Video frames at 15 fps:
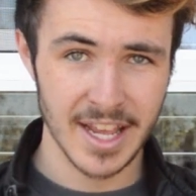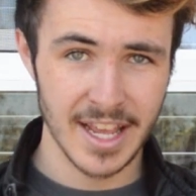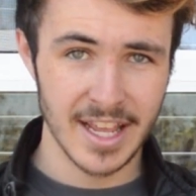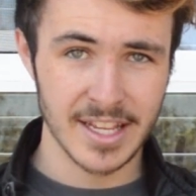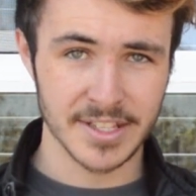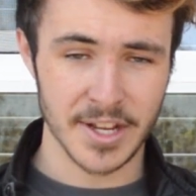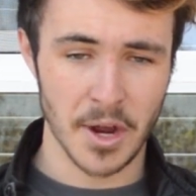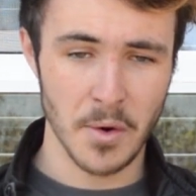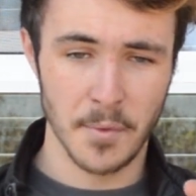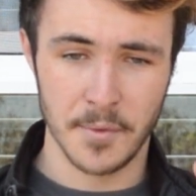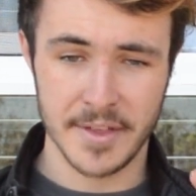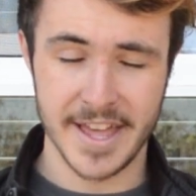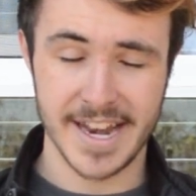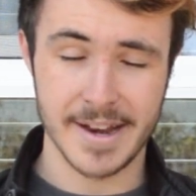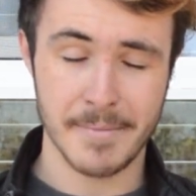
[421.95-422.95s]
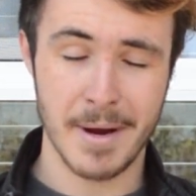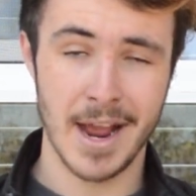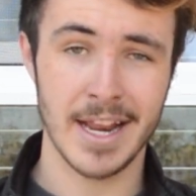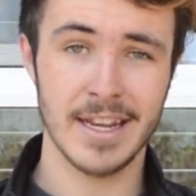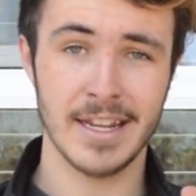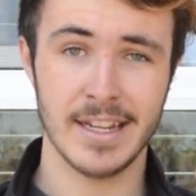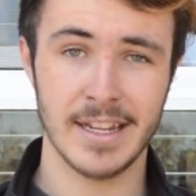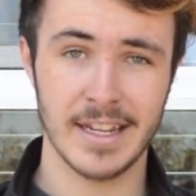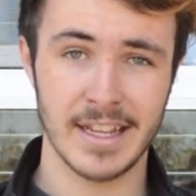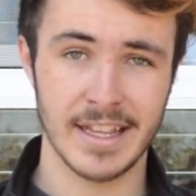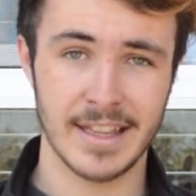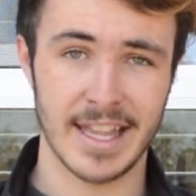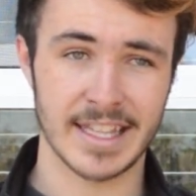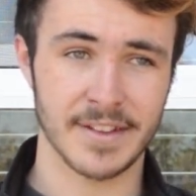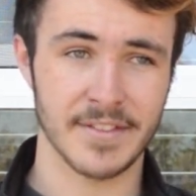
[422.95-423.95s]
So with that in mind,
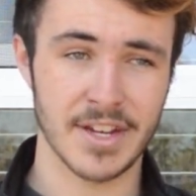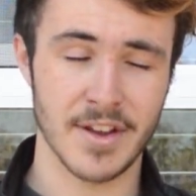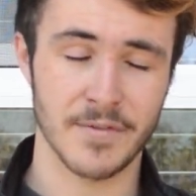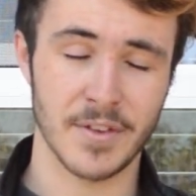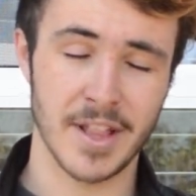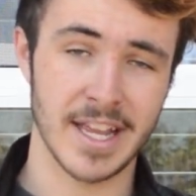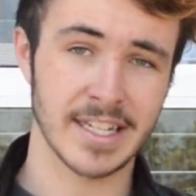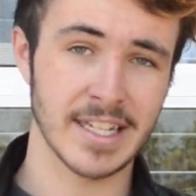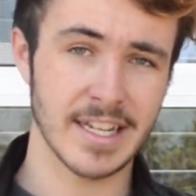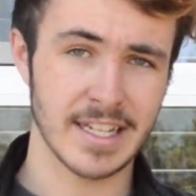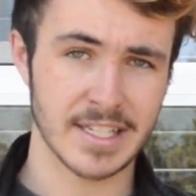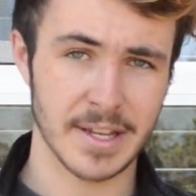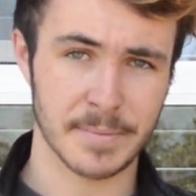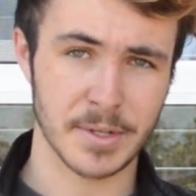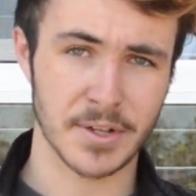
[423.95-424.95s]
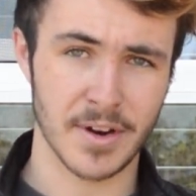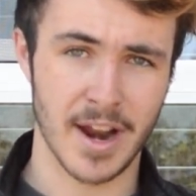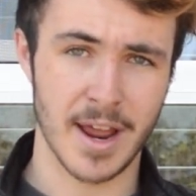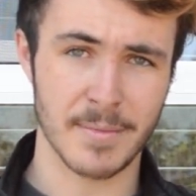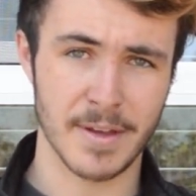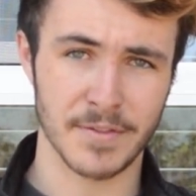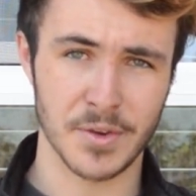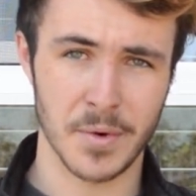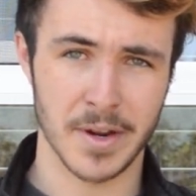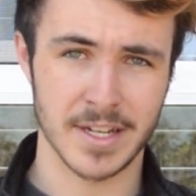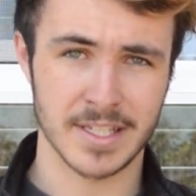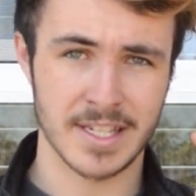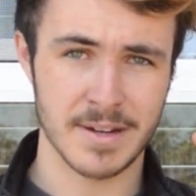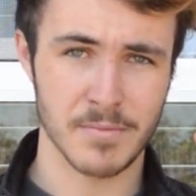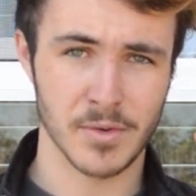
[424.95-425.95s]
like the video if you liked it, subscribe if you want to
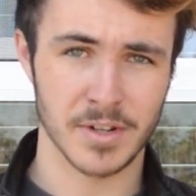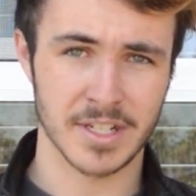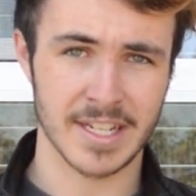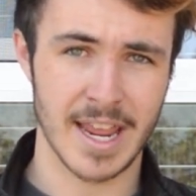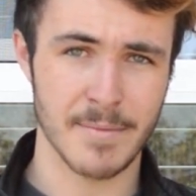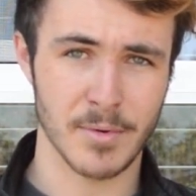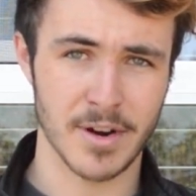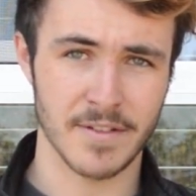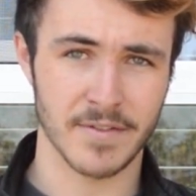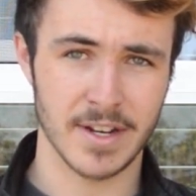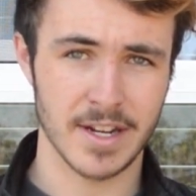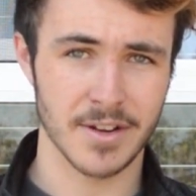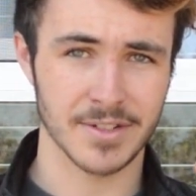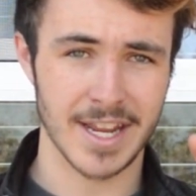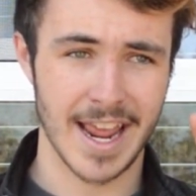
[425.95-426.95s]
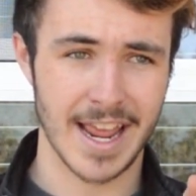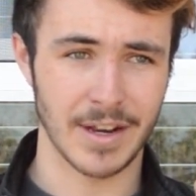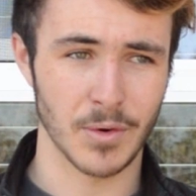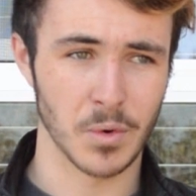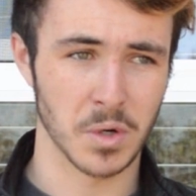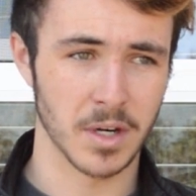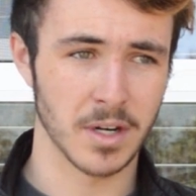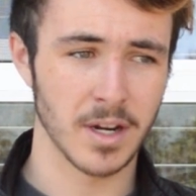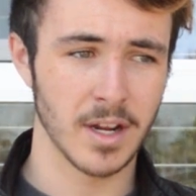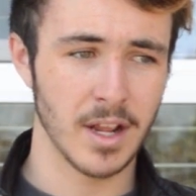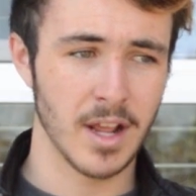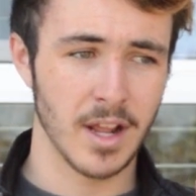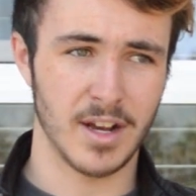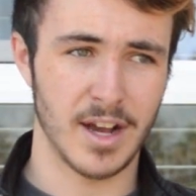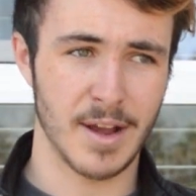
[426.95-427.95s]
see more skateboarding videos, and or
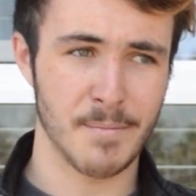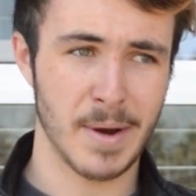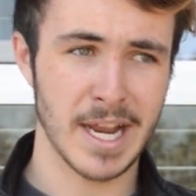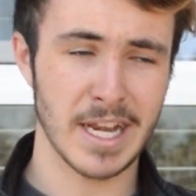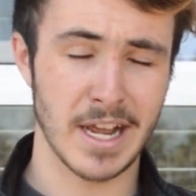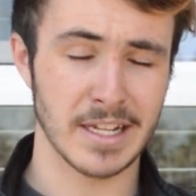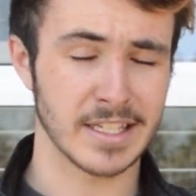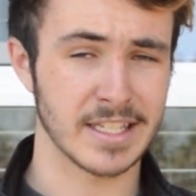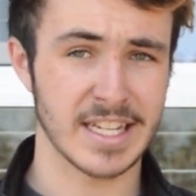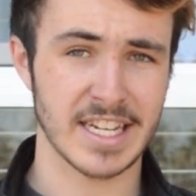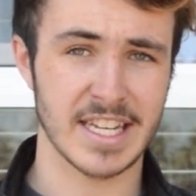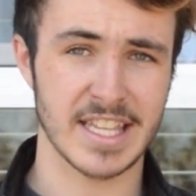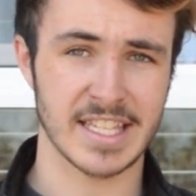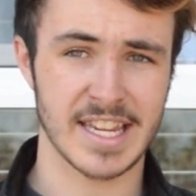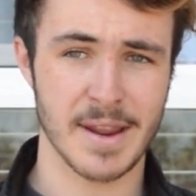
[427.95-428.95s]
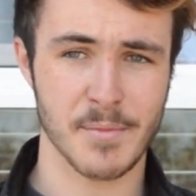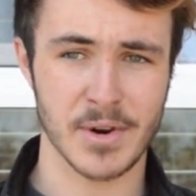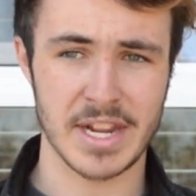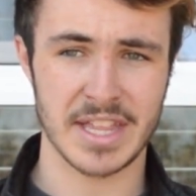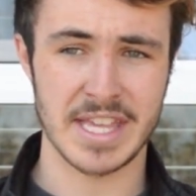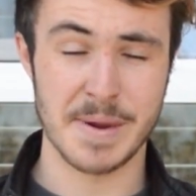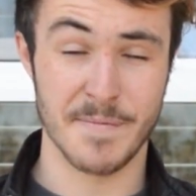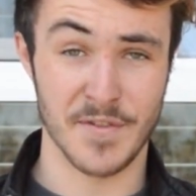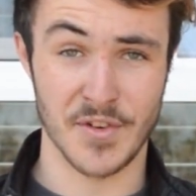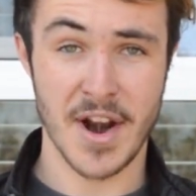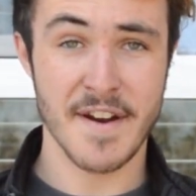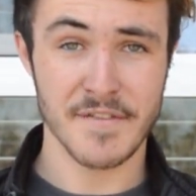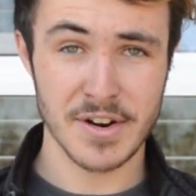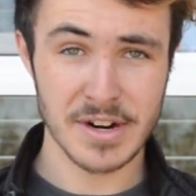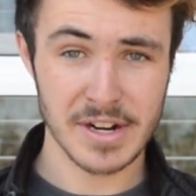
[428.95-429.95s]
I might not stick to the skateboarding theme
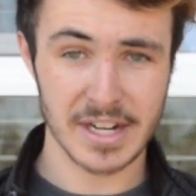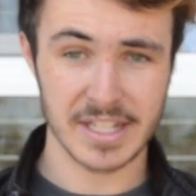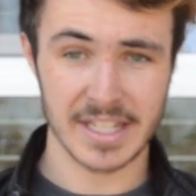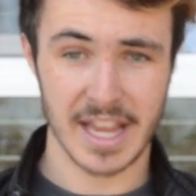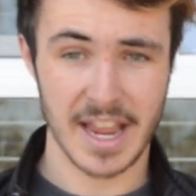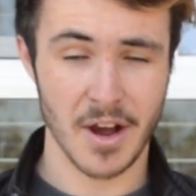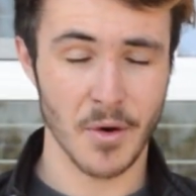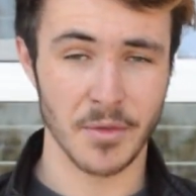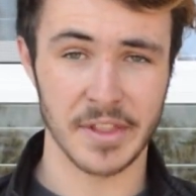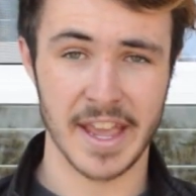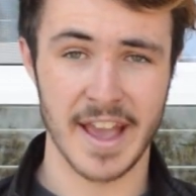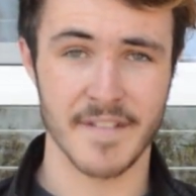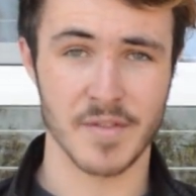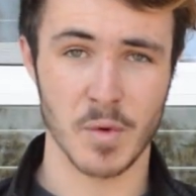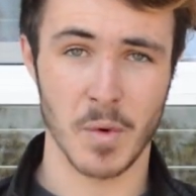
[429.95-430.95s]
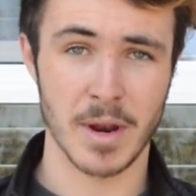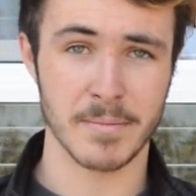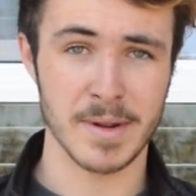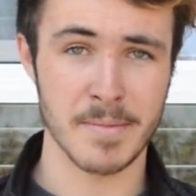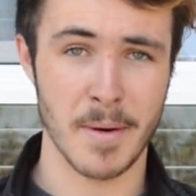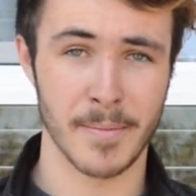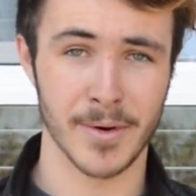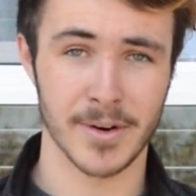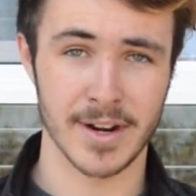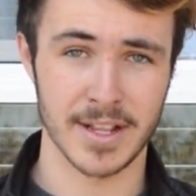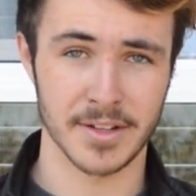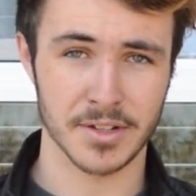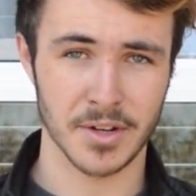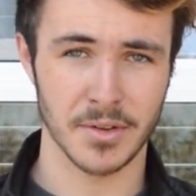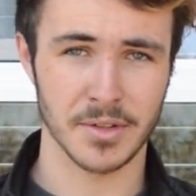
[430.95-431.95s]
forever because I only have the one MEEPO board and
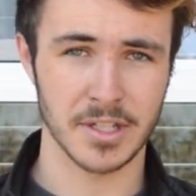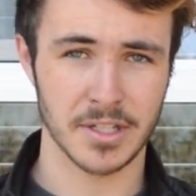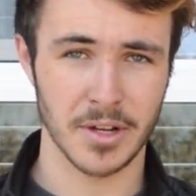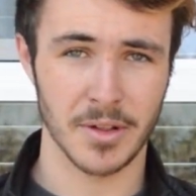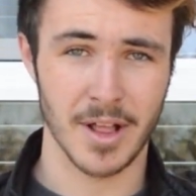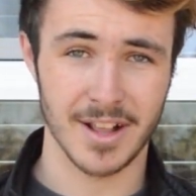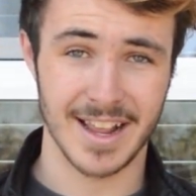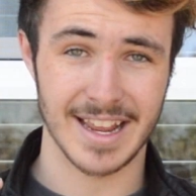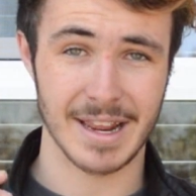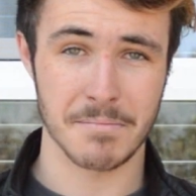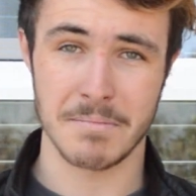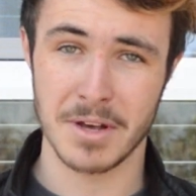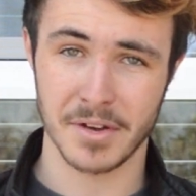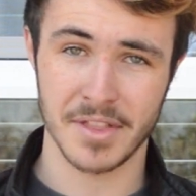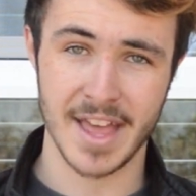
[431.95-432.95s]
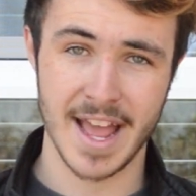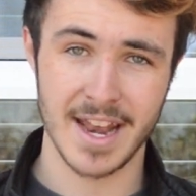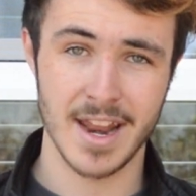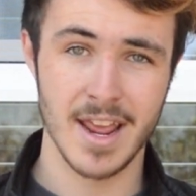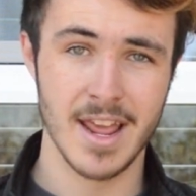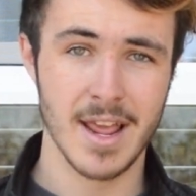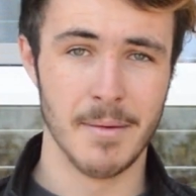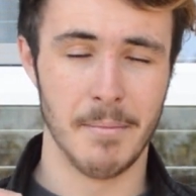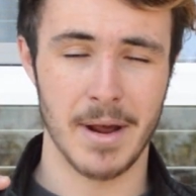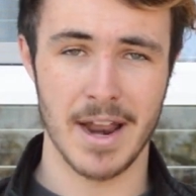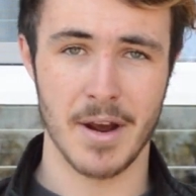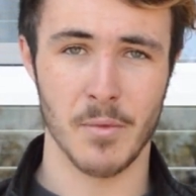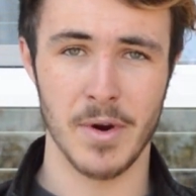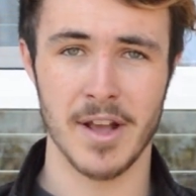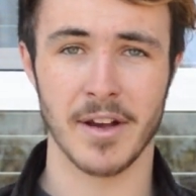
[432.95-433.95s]
there's only so long I can milk that, but
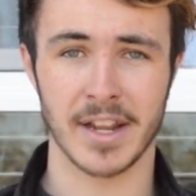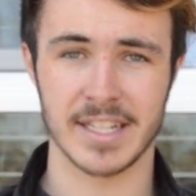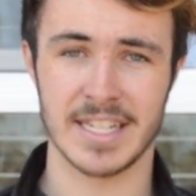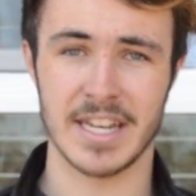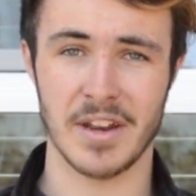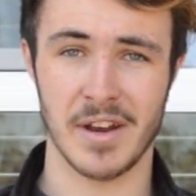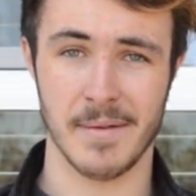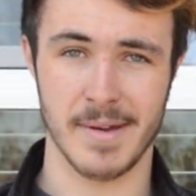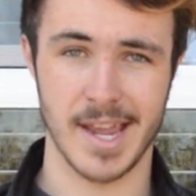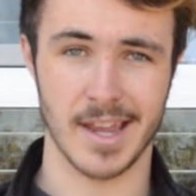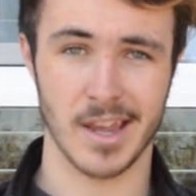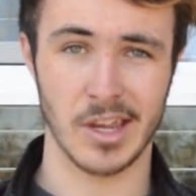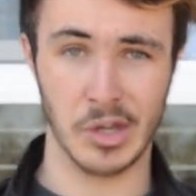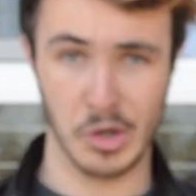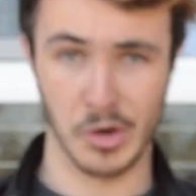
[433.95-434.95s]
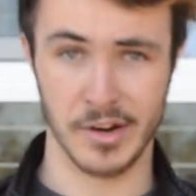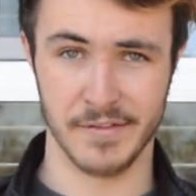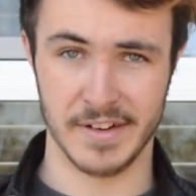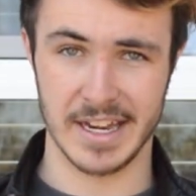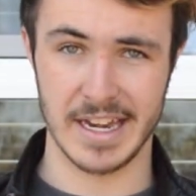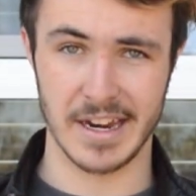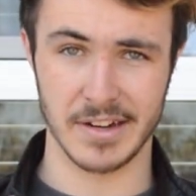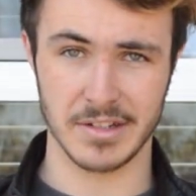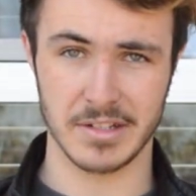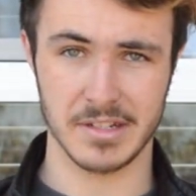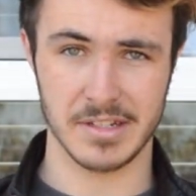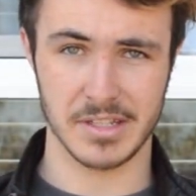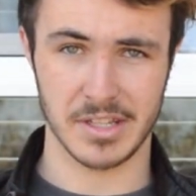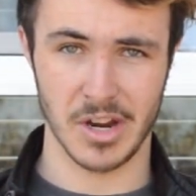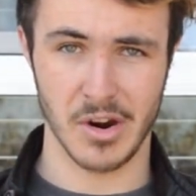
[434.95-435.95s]
I will continue to make good videos.
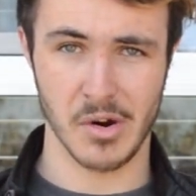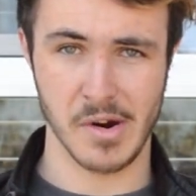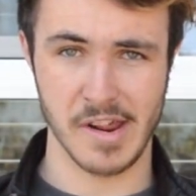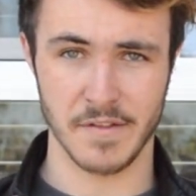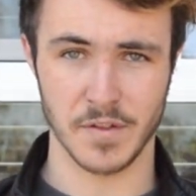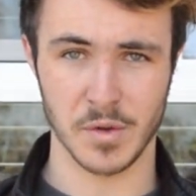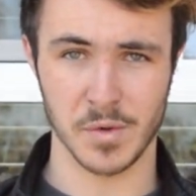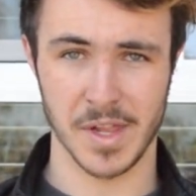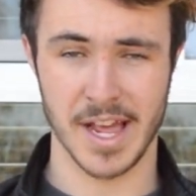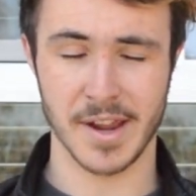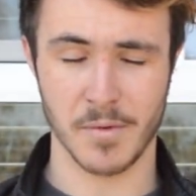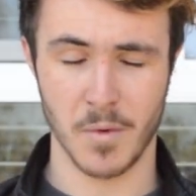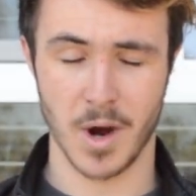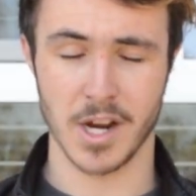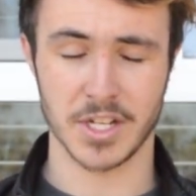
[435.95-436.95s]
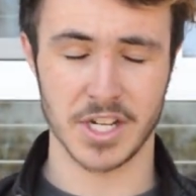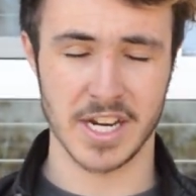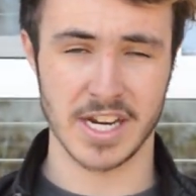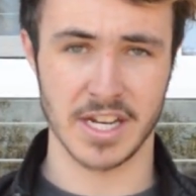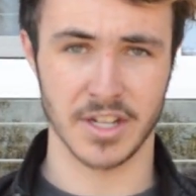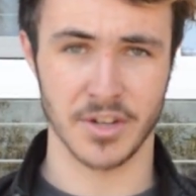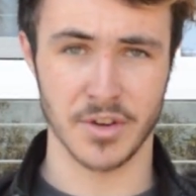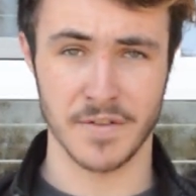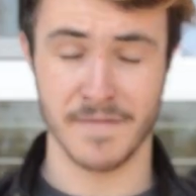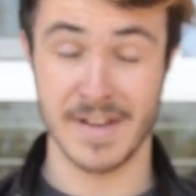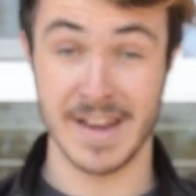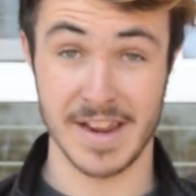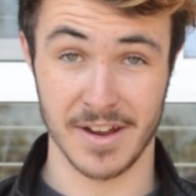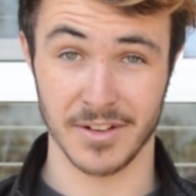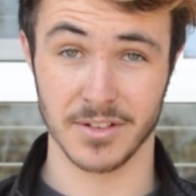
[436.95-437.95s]
So if you like watching good
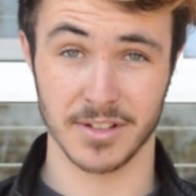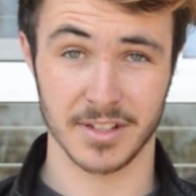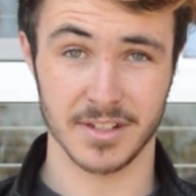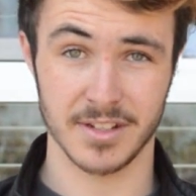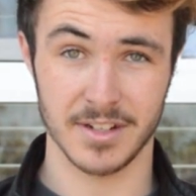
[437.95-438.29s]
videos,